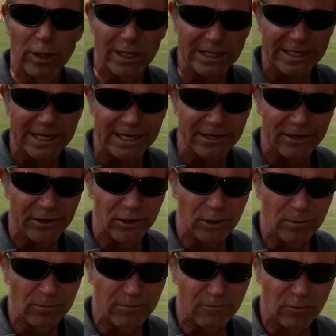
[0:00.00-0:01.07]
really need to
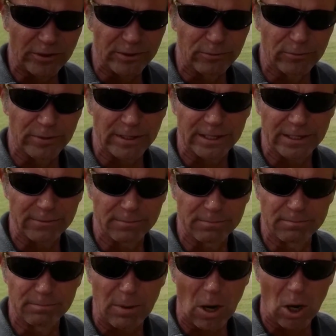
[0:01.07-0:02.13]
do before you
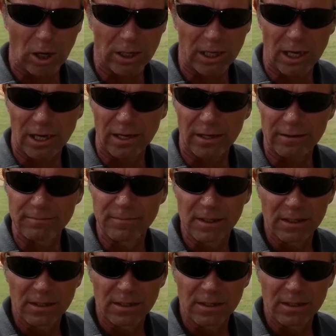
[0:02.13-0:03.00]
embark on a